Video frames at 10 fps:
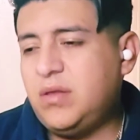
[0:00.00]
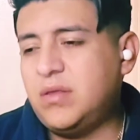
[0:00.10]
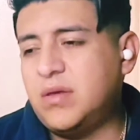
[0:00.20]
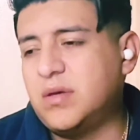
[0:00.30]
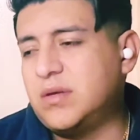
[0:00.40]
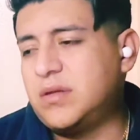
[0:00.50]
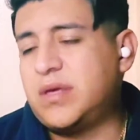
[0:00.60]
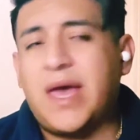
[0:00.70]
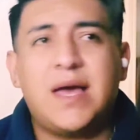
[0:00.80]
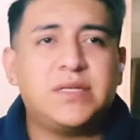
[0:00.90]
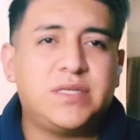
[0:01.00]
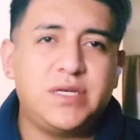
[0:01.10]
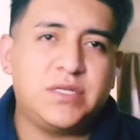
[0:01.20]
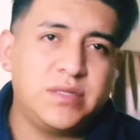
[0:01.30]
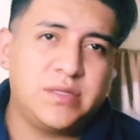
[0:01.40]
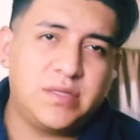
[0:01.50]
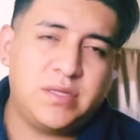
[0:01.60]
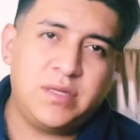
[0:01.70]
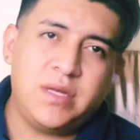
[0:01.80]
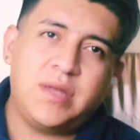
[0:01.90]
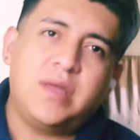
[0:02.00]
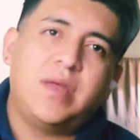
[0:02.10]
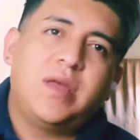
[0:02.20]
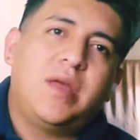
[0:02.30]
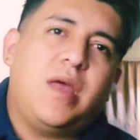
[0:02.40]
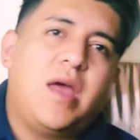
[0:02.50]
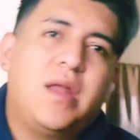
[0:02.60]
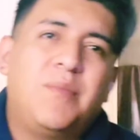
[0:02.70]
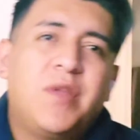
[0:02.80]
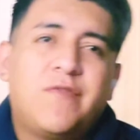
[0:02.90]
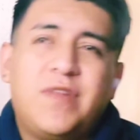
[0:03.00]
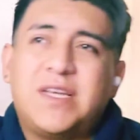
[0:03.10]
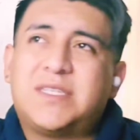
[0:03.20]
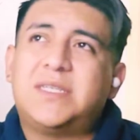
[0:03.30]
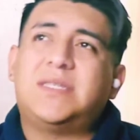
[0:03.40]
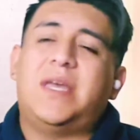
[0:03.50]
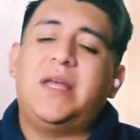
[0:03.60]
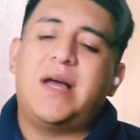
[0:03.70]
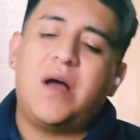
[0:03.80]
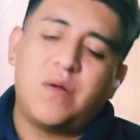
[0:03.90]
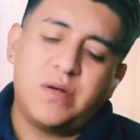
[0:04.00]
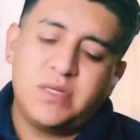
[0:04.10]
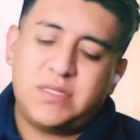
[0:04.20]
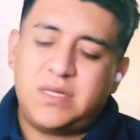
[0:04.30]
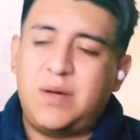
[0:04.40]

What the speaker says: the gas station, and I'm there for like 6 to 8 hours.